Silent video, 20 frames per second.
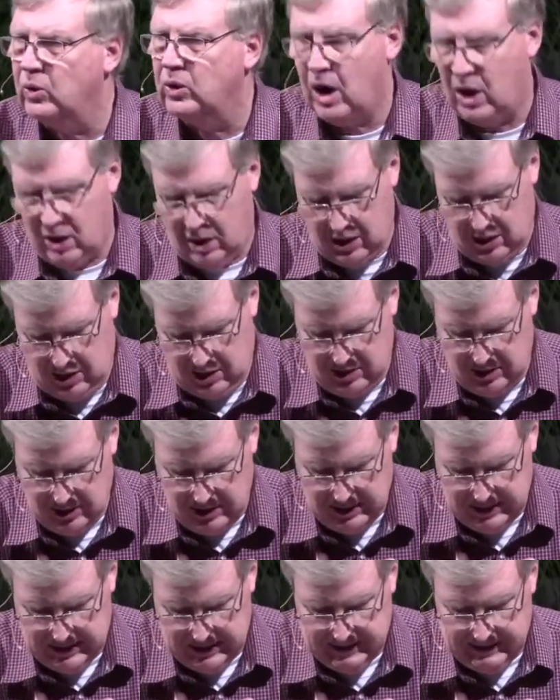heart?
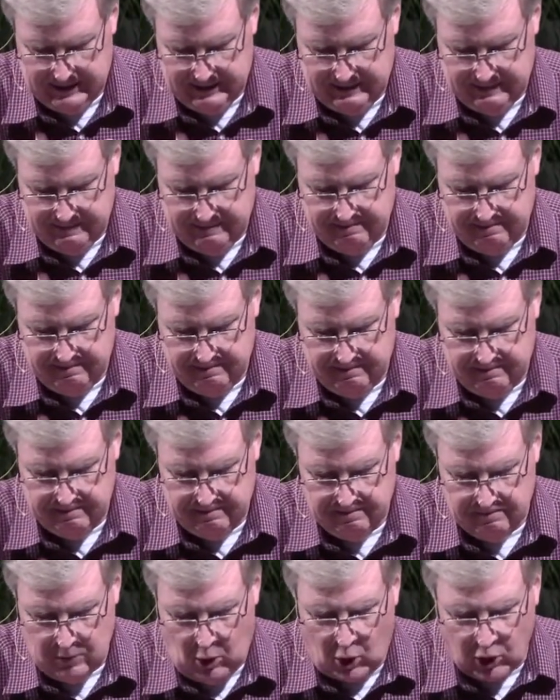
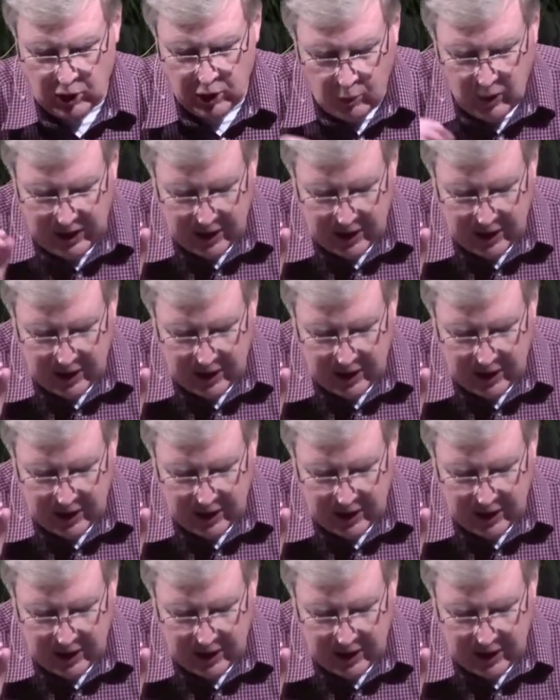Or do we